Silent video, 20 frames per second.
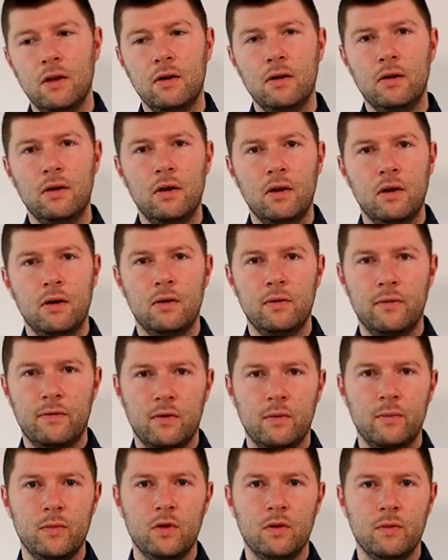learn
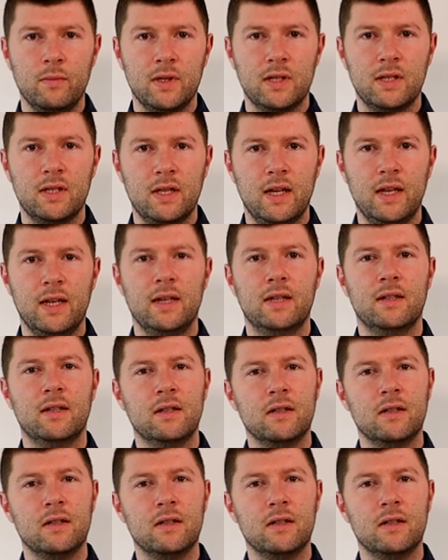from your mistakes.